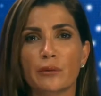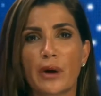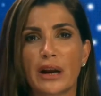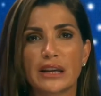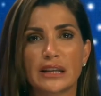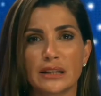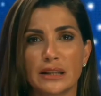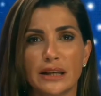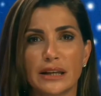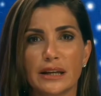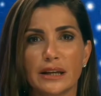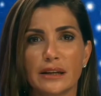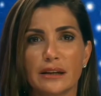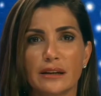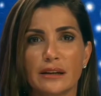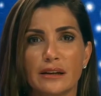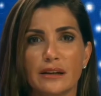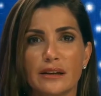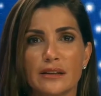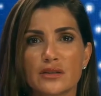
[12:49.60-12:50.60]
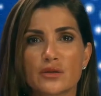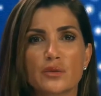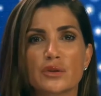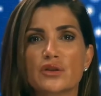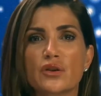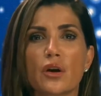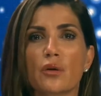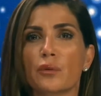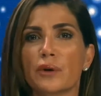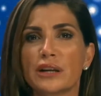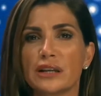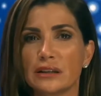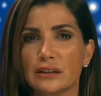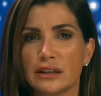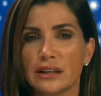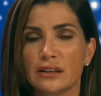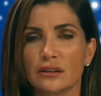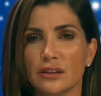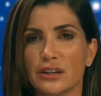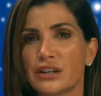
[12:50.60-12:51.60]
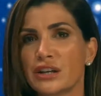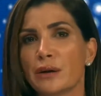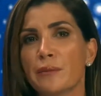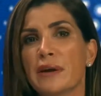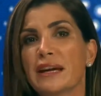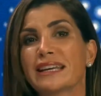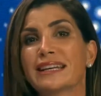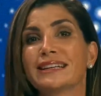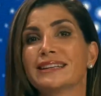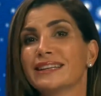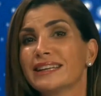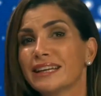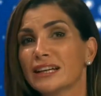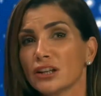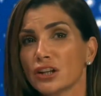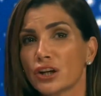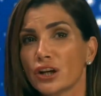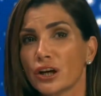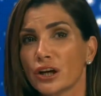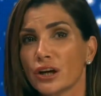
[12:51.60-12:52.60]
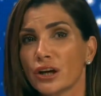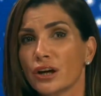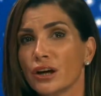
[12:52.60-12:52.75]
regulated. So it's already illegal. You're going to make it illegaler?